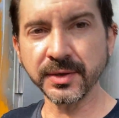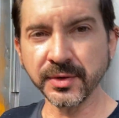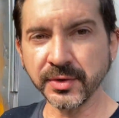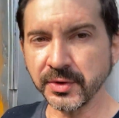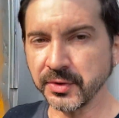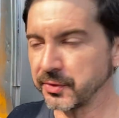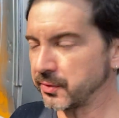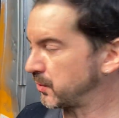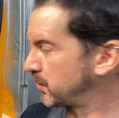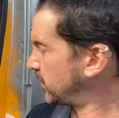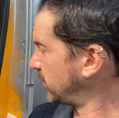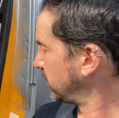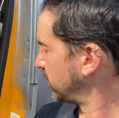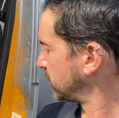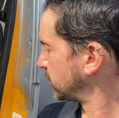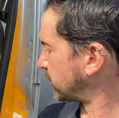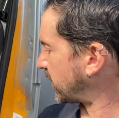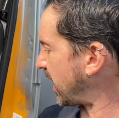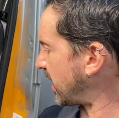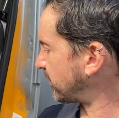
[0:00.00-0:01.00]
new
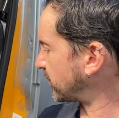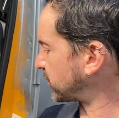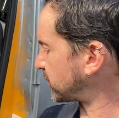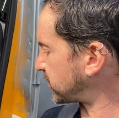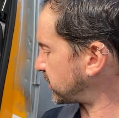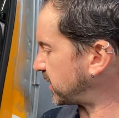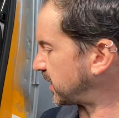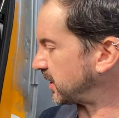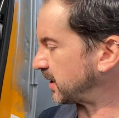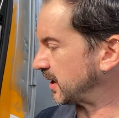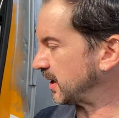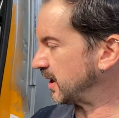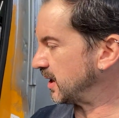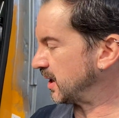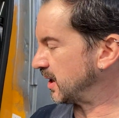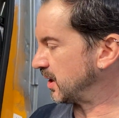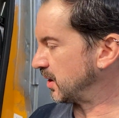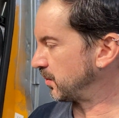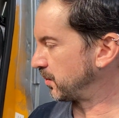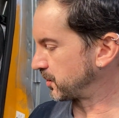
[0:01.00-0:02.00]
driver's seat
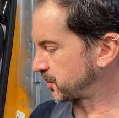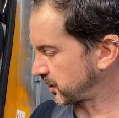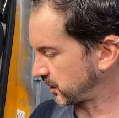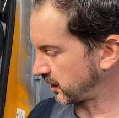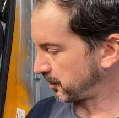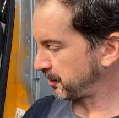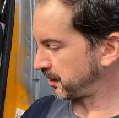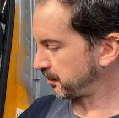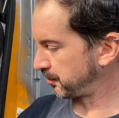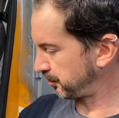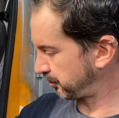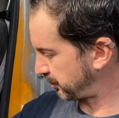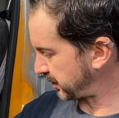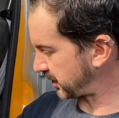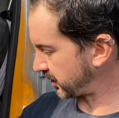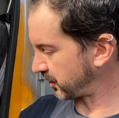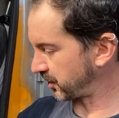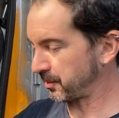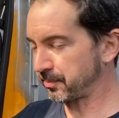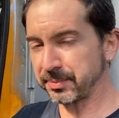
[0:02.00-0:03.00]
was a little bit
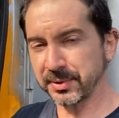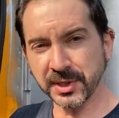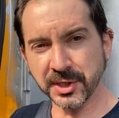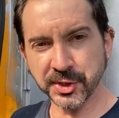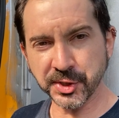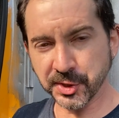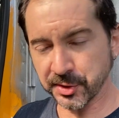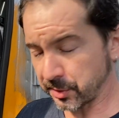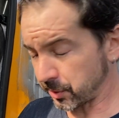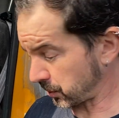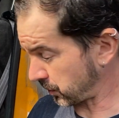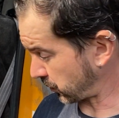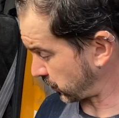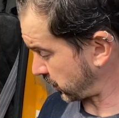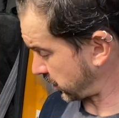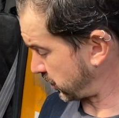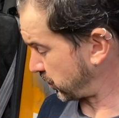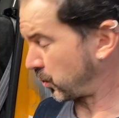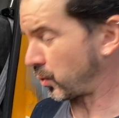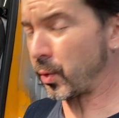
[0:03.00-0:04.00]
bigger, plusher,
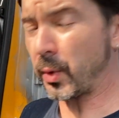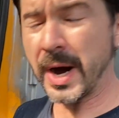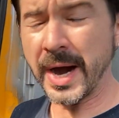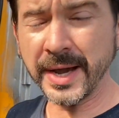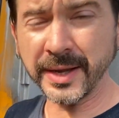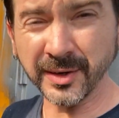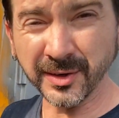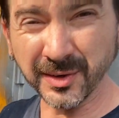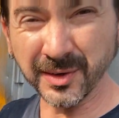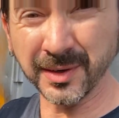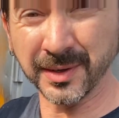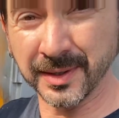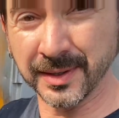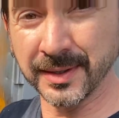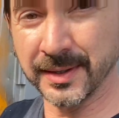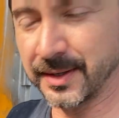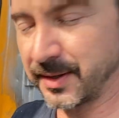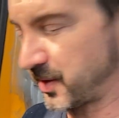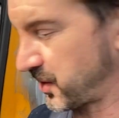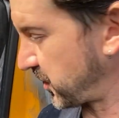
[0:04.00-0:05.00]
and wider
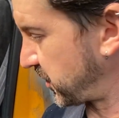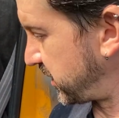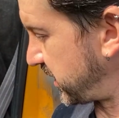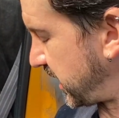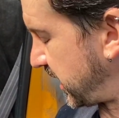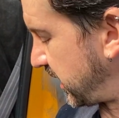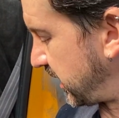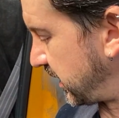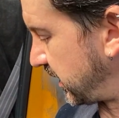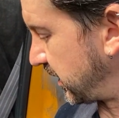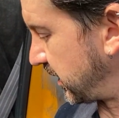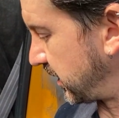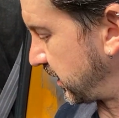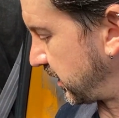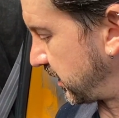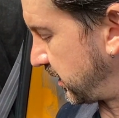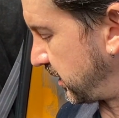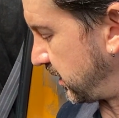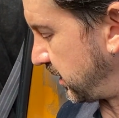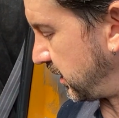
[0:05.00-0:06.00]
than
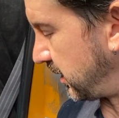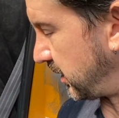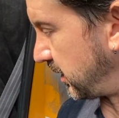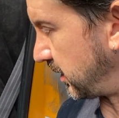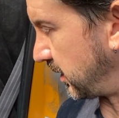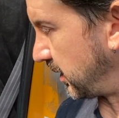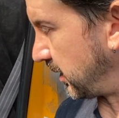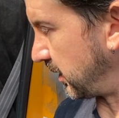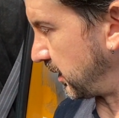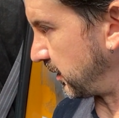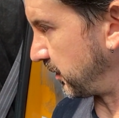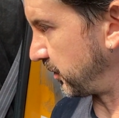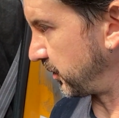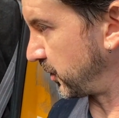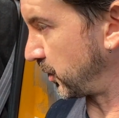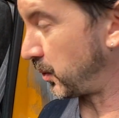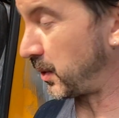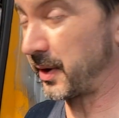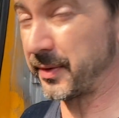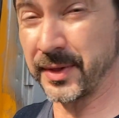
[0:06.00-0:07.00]
the
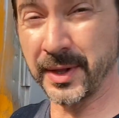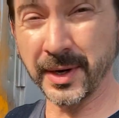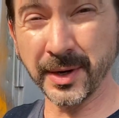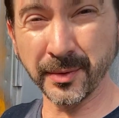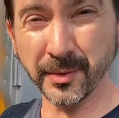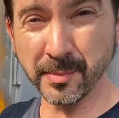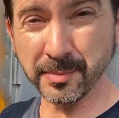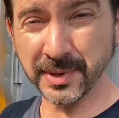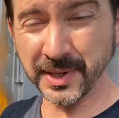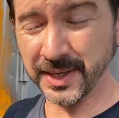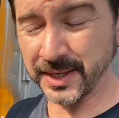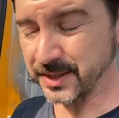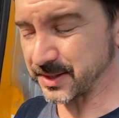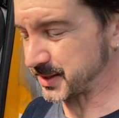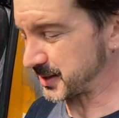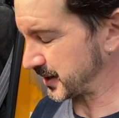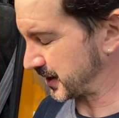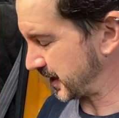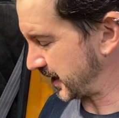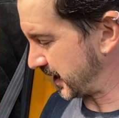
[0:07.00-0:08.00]
one that it
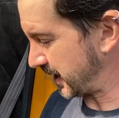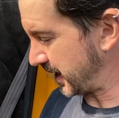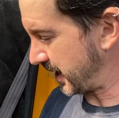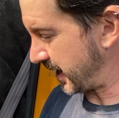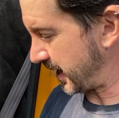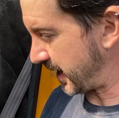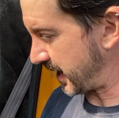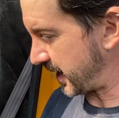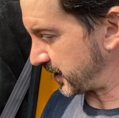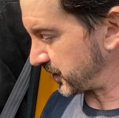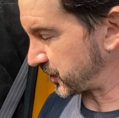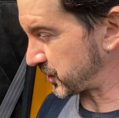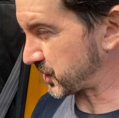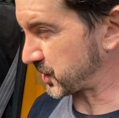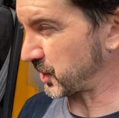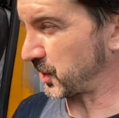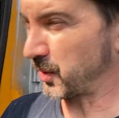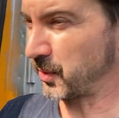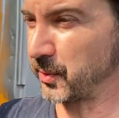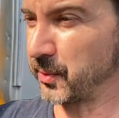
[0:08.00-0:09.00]
replaced. And
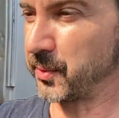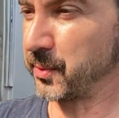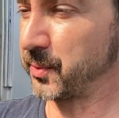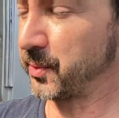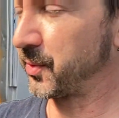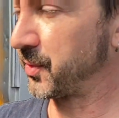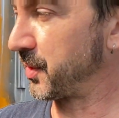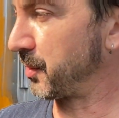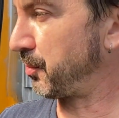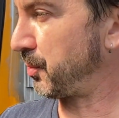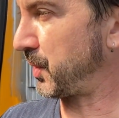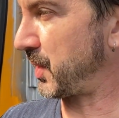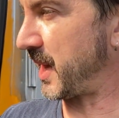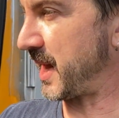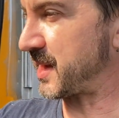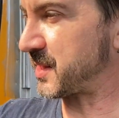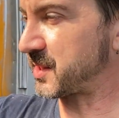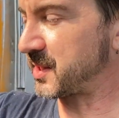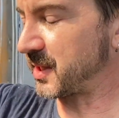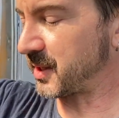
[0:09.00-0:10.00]
so the
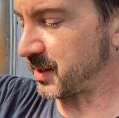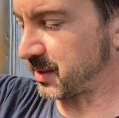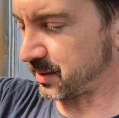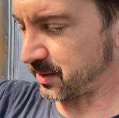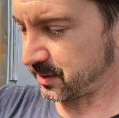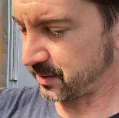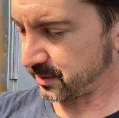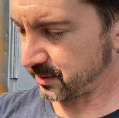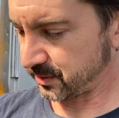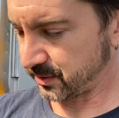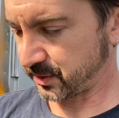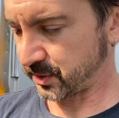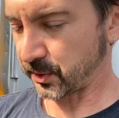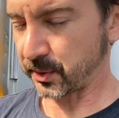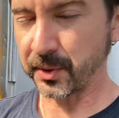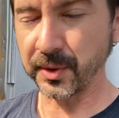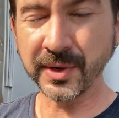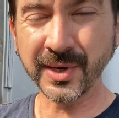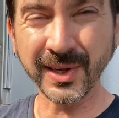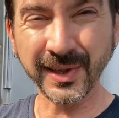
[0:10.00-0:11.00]
plastic
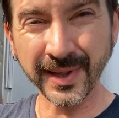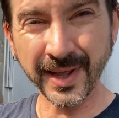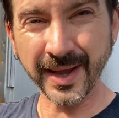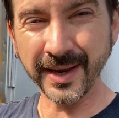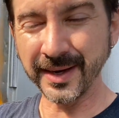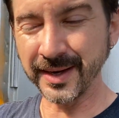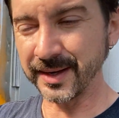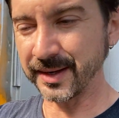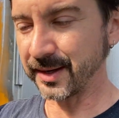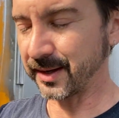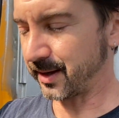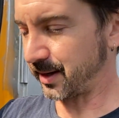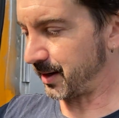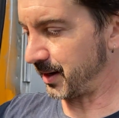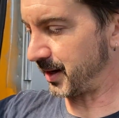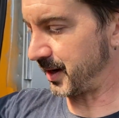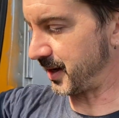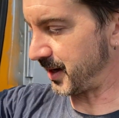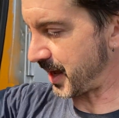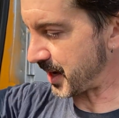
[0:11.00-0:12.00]
door cladding,
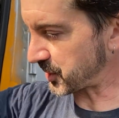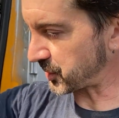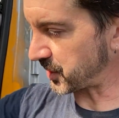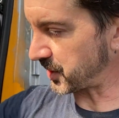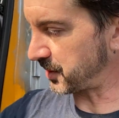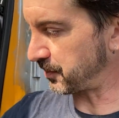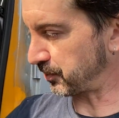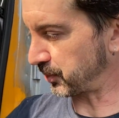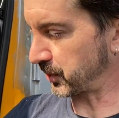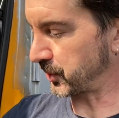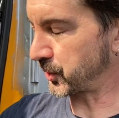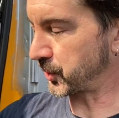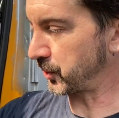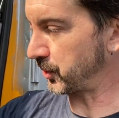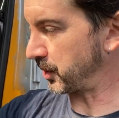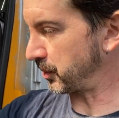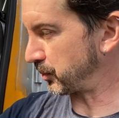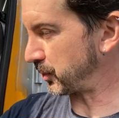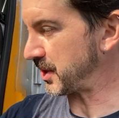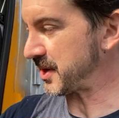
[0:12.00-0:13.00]
it actually
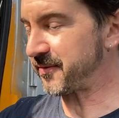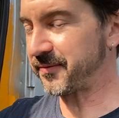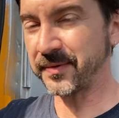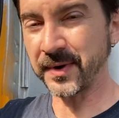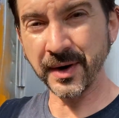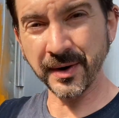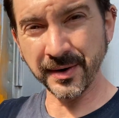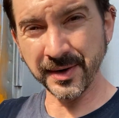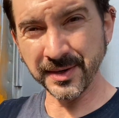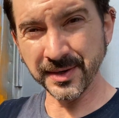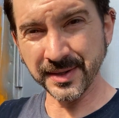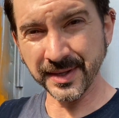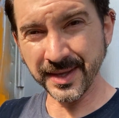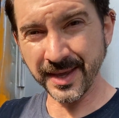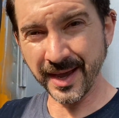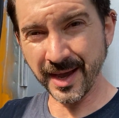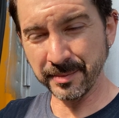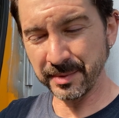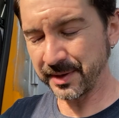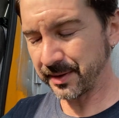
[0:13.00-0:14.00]
protruded pretty far into the
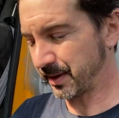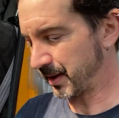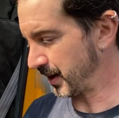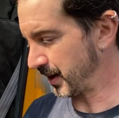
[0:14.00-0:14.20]
cabin,